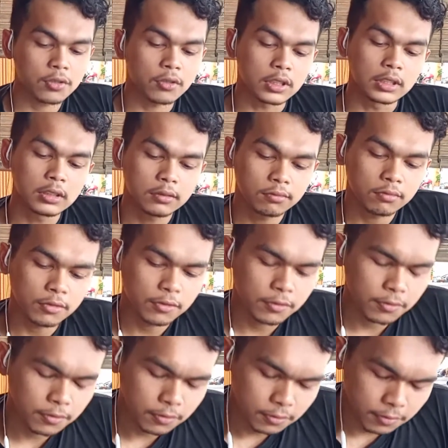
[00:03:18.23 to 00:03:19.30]
from the
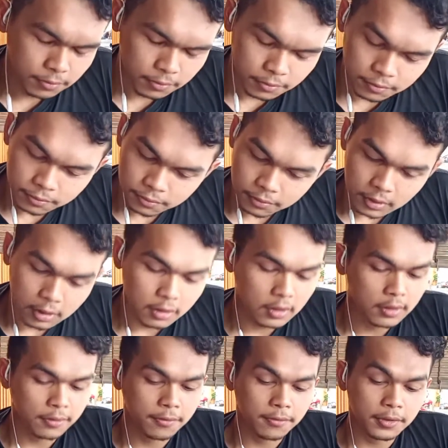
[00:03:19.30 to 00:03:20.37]
usual
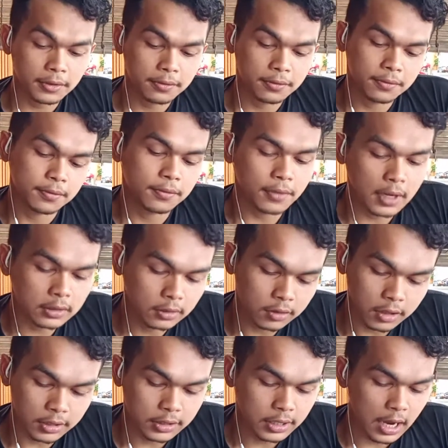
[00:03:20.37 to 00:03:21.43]
for
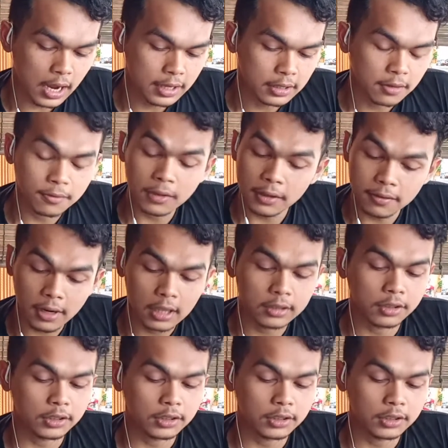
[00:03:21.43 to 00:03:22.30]
500